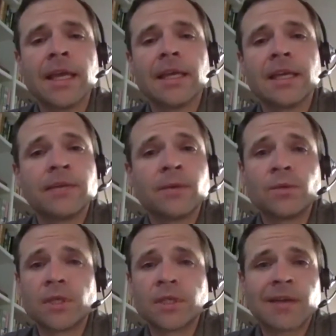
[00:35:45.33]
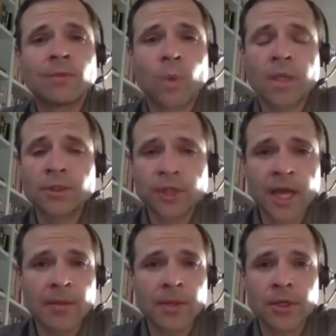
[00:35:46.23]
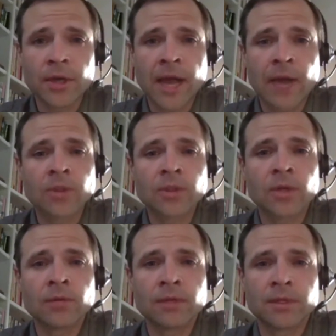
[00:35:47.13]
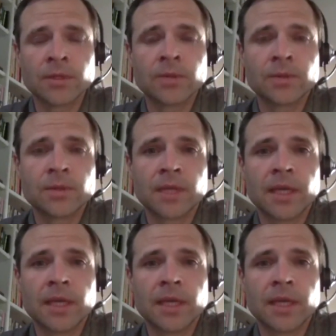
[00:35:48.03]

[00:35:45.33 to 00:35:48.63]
if you just have one job and your hours are reduced